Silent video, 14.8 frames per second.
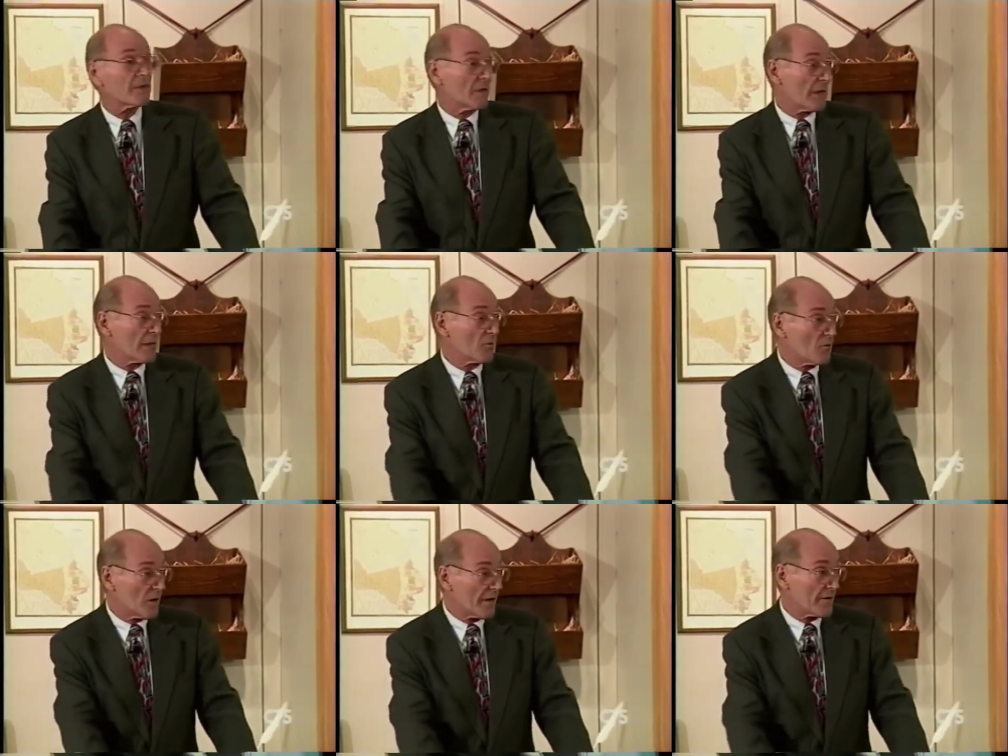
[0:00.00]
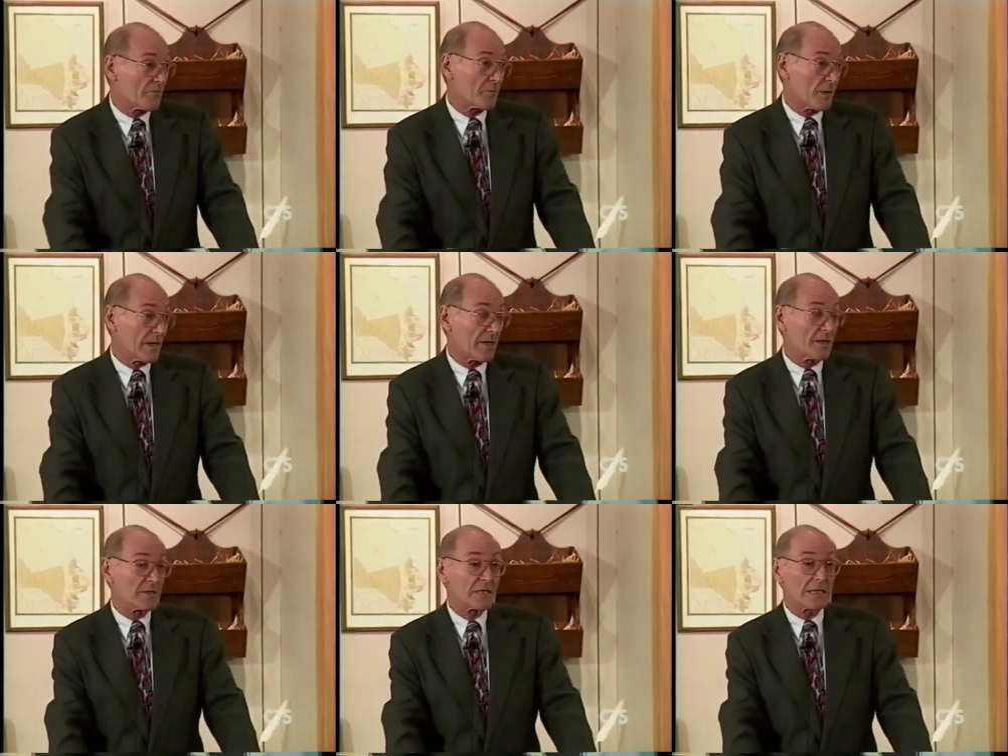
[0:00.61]
He had a wife
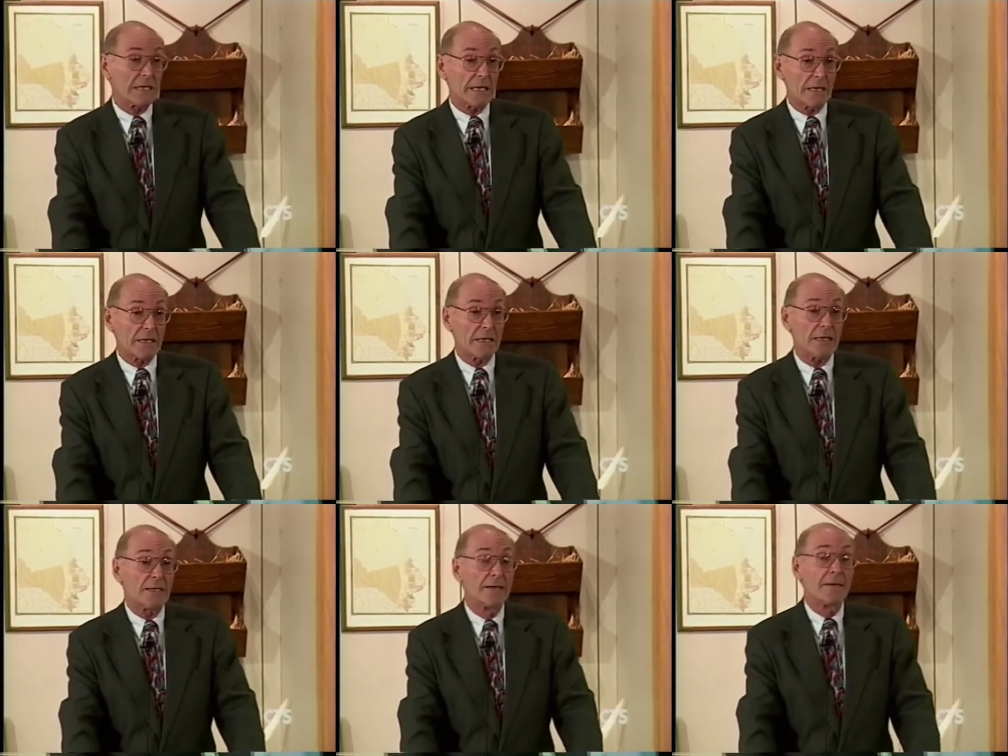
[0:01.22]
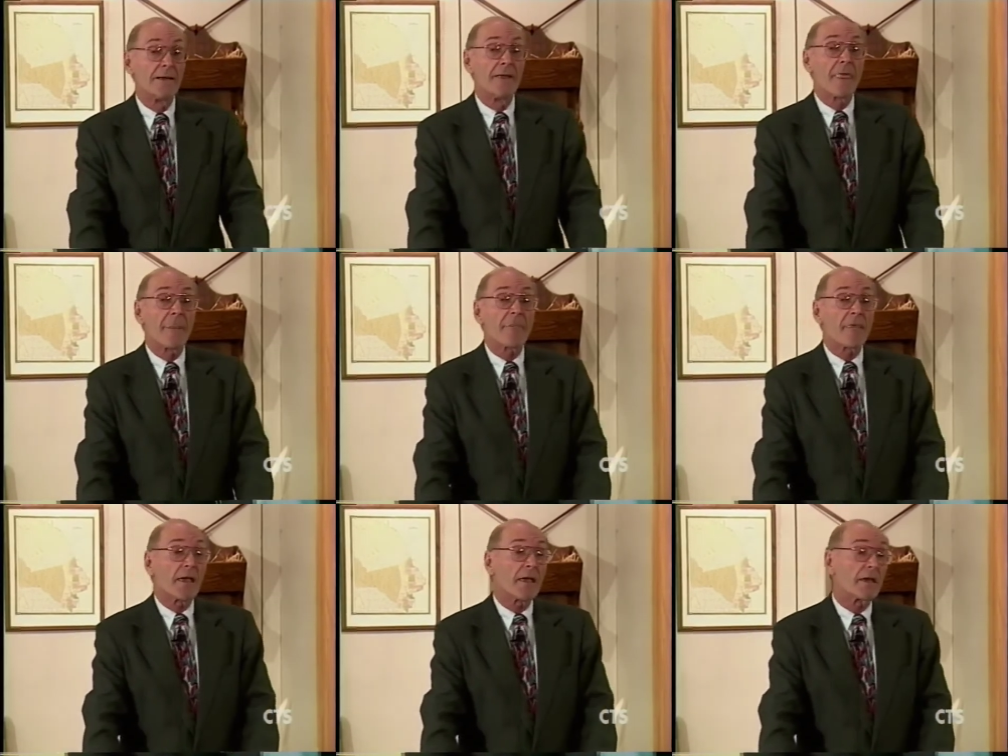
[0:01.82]
by 1880,
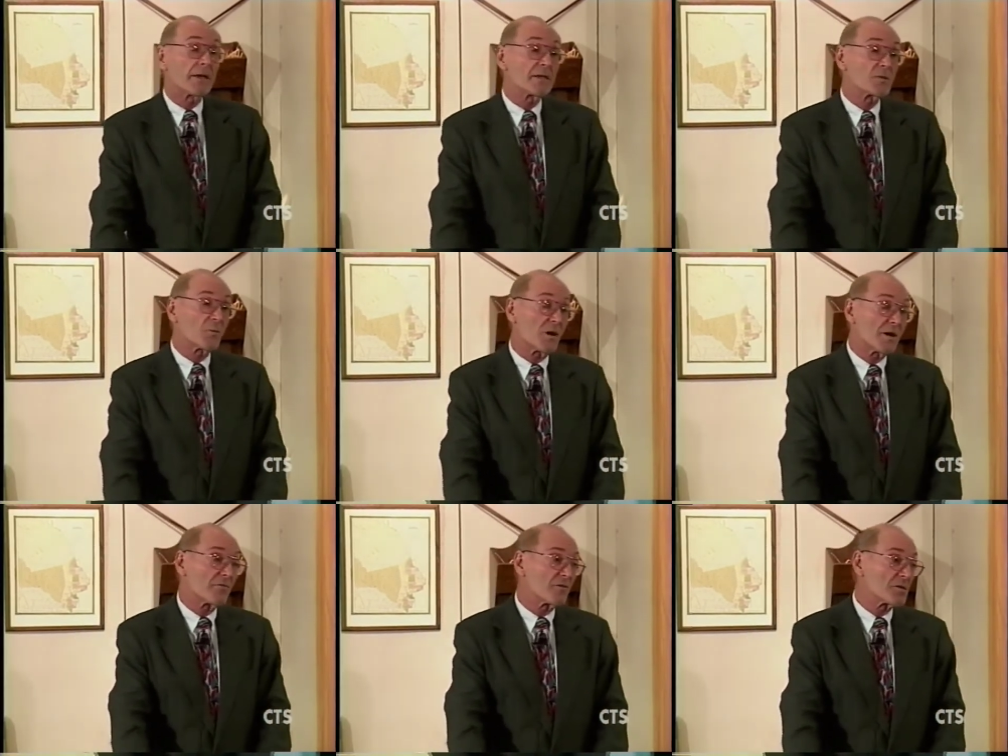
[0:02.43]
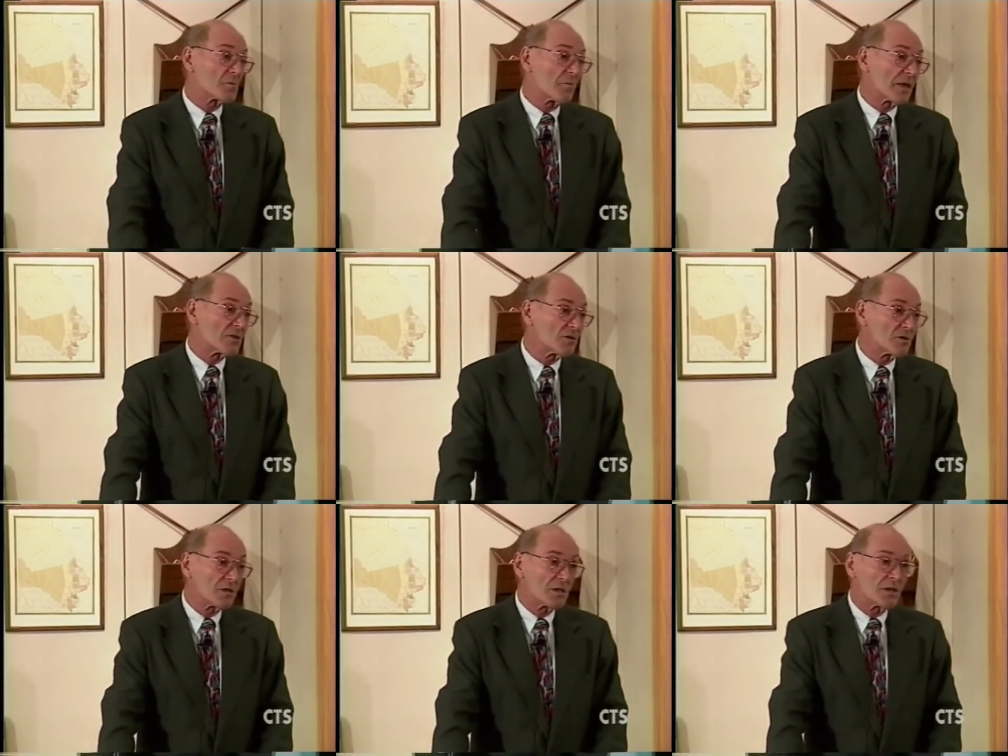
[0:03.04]
and his wife was
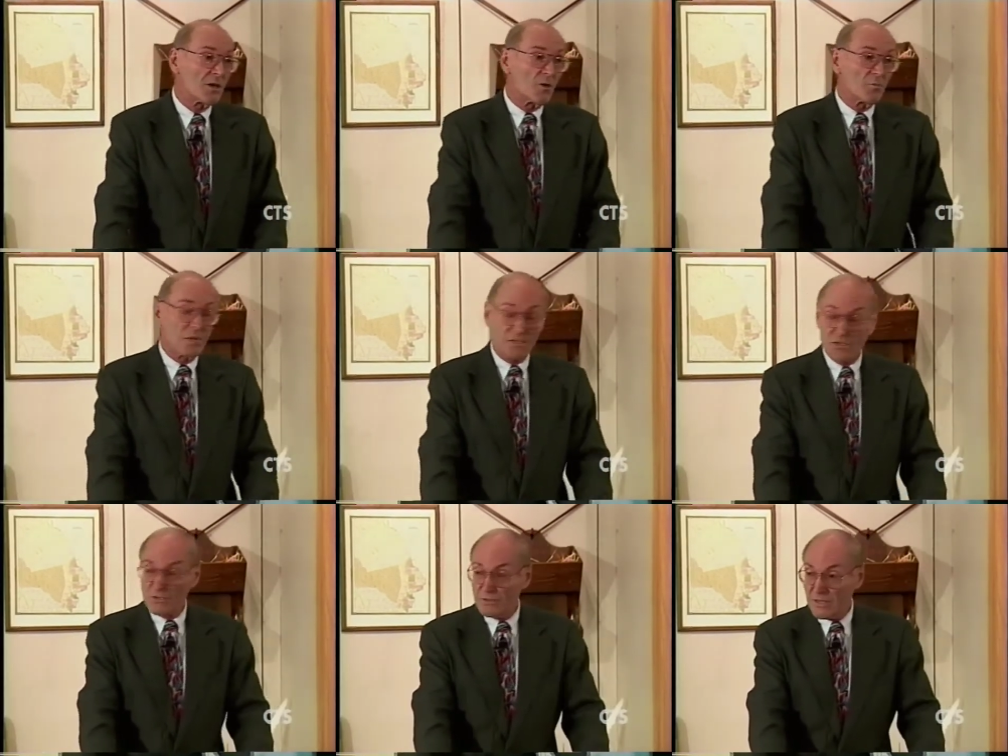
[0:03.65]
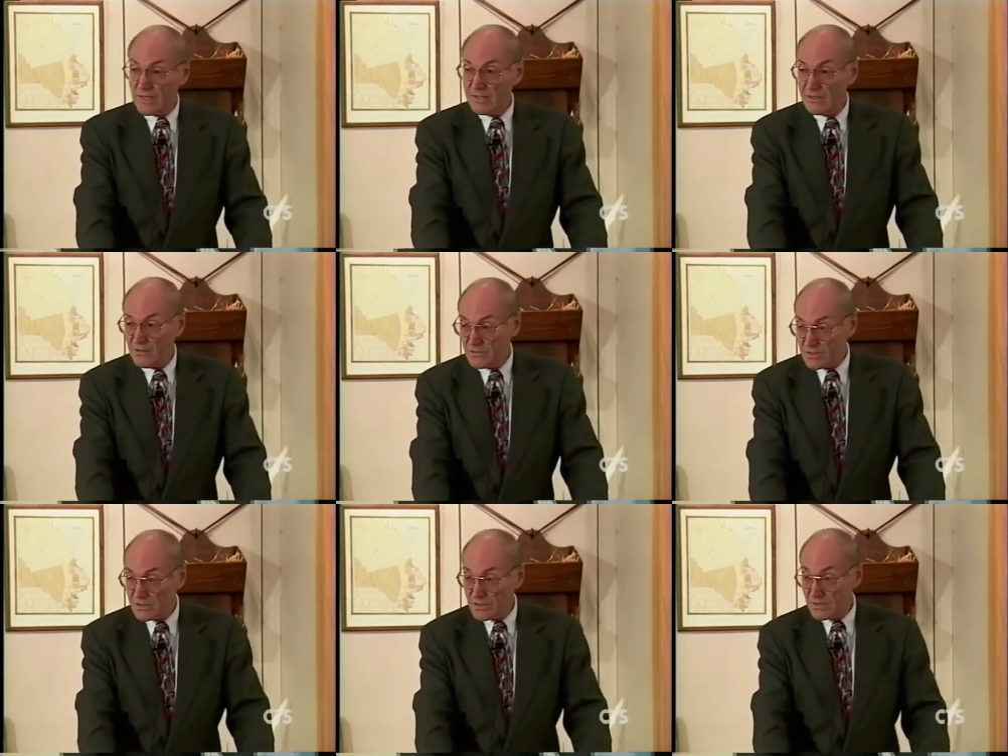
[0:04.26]
mentioned in the obituary
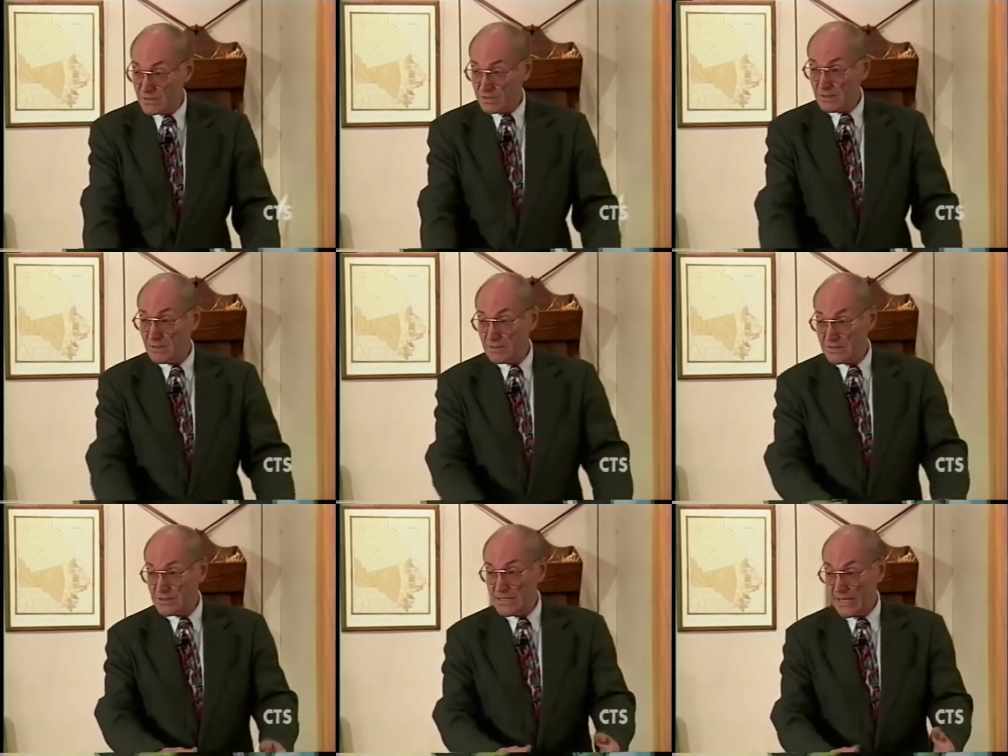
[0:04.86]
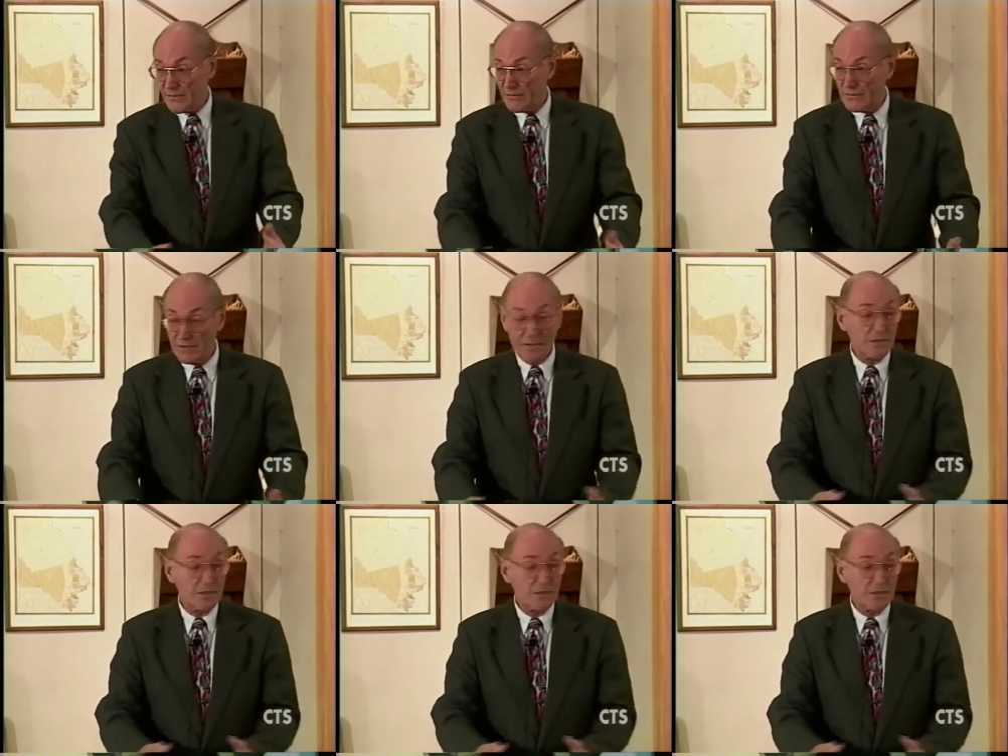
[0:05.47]
notices at his death in